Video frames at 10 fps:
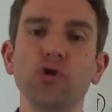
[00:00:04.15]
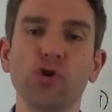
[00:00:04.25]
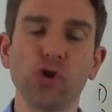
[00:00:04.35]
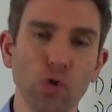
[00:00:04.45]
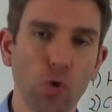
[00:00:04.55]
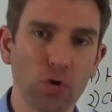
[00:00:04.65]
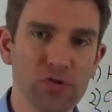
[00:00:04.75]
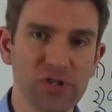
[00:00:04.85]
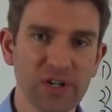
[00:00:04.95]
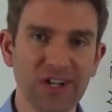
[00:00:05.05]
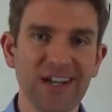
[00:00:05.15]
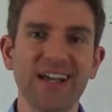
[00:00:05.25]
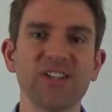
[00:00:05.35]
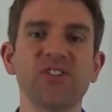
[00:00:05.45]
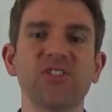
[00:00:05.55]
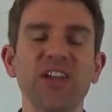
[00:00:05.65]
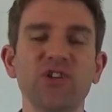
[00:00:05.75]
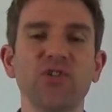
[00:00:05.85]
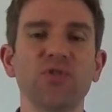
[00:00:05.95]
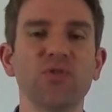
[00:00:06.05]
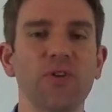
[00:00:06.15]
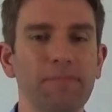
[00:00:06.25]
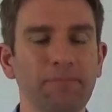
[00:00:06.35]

short. Stay tuned.